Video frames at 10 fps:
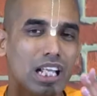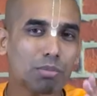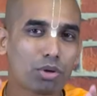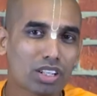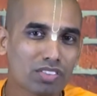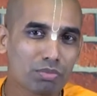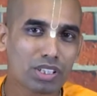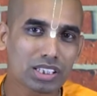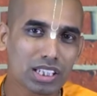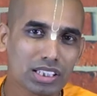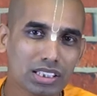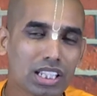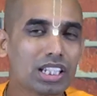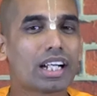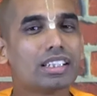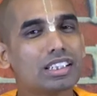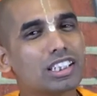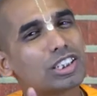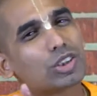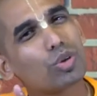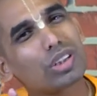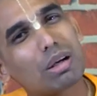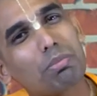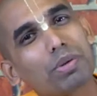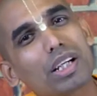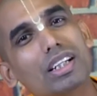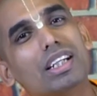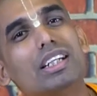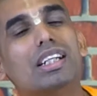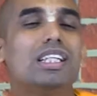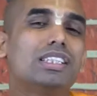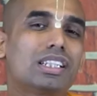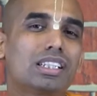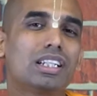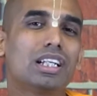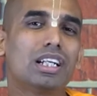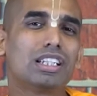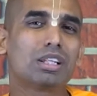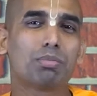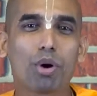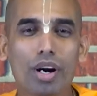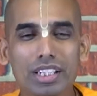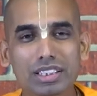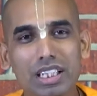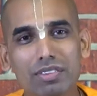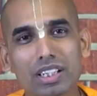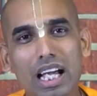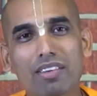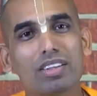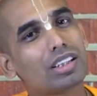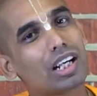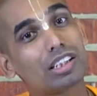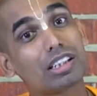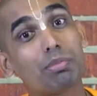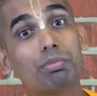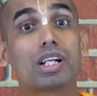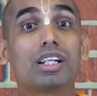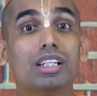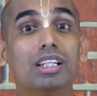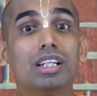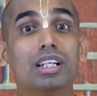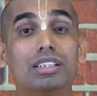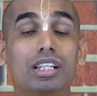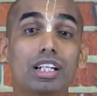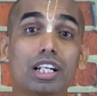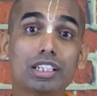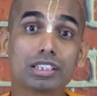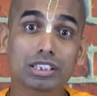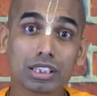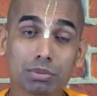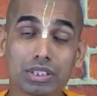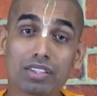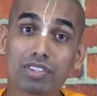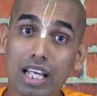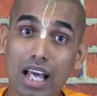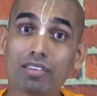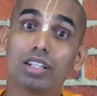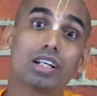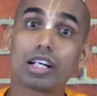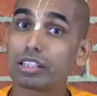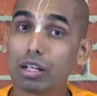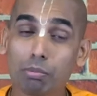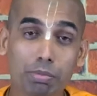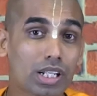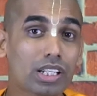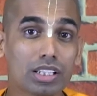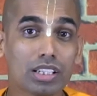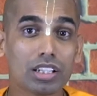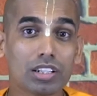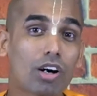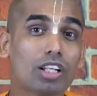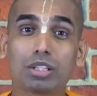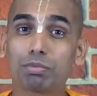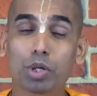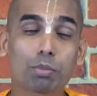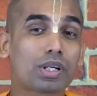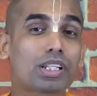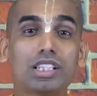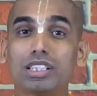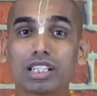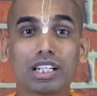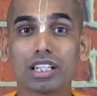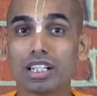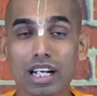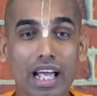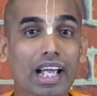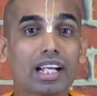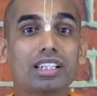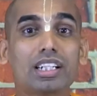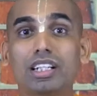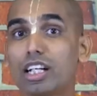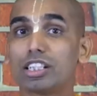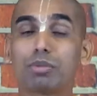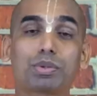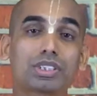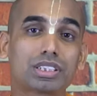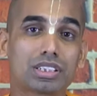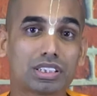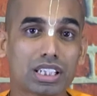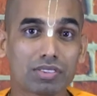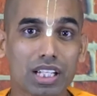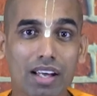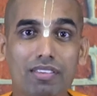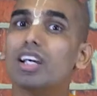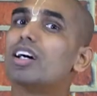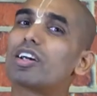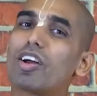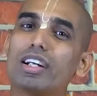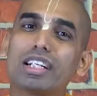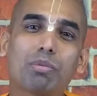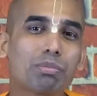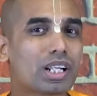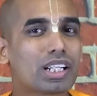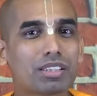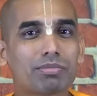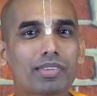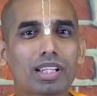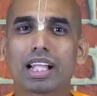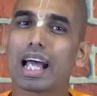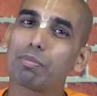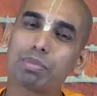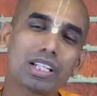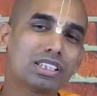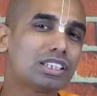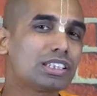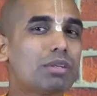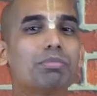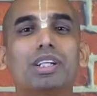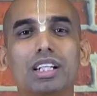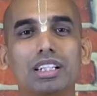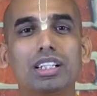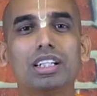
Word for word: abode of miseries, and this is so temporary in nature. The bodies that we have are temporary. The relationships that we have are temporary. All the properties and the land and other possessions that we have are all temporary. The happiness is temporary.